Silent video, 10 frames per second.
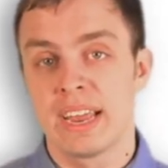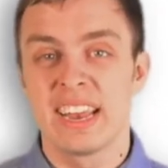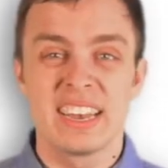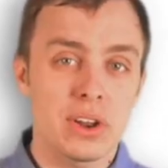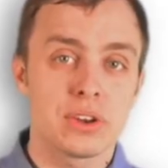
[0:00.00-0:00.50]

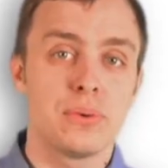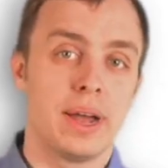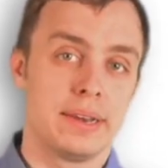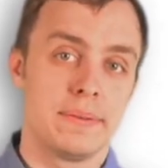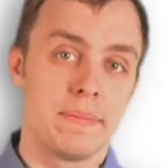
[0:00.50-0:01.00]
Not
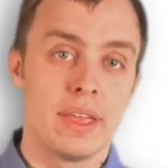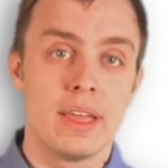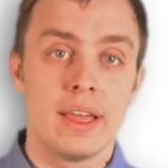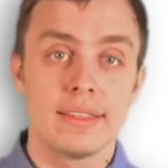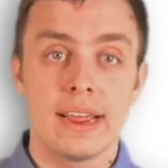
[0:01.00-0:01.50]
quite.
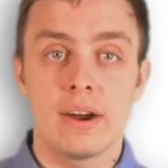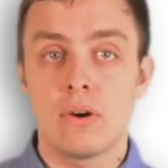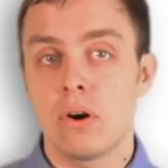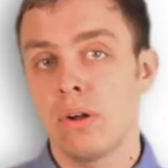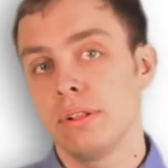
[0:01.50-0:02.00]
There are
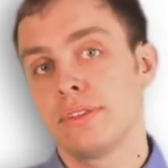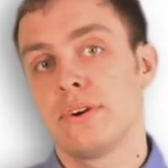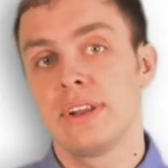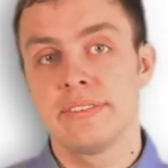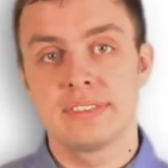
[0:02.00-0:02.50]
all
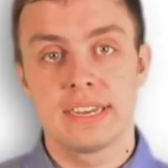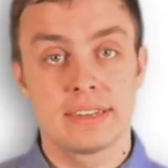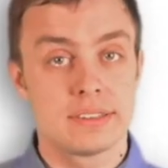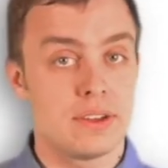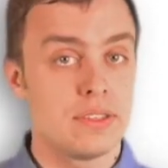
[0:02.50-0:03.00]
alternative
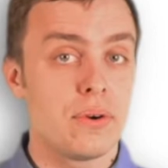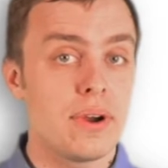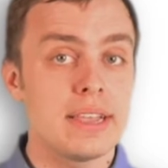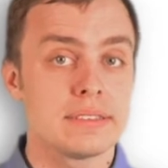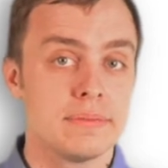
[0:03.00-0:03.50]
signals on the
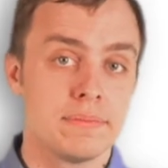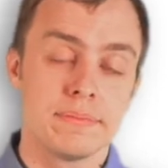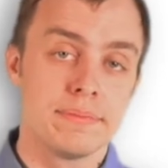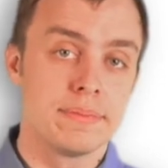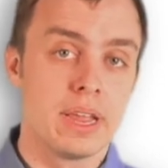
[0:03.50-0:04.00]
horizon.
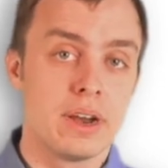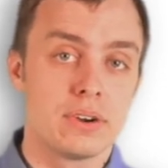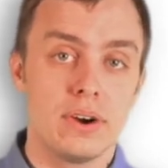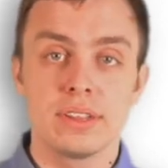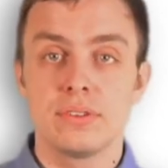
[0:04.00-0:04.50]

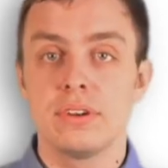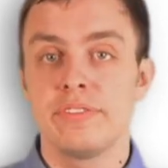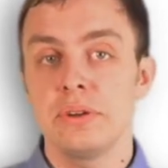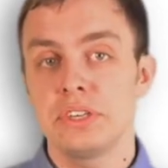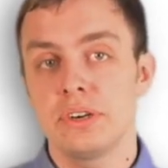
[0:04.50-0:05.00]
Turning to the
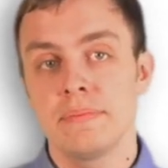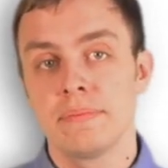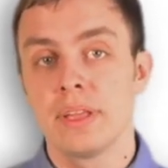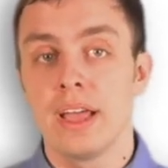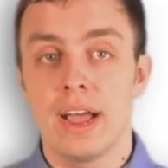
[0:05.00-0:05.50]

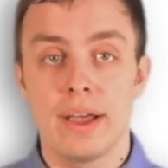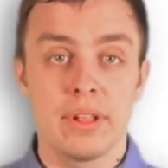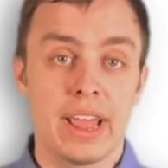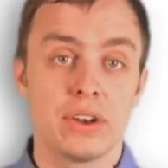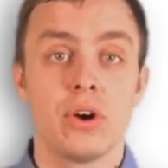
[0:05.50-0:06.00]
future, I
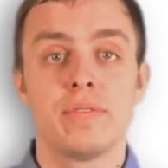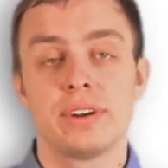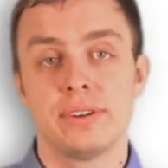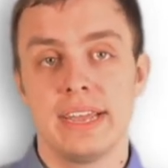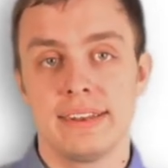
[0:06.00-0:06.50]
will hand over
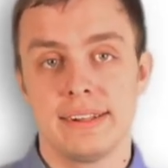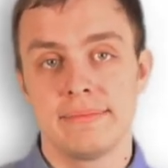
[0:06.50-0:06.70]
to Daniel.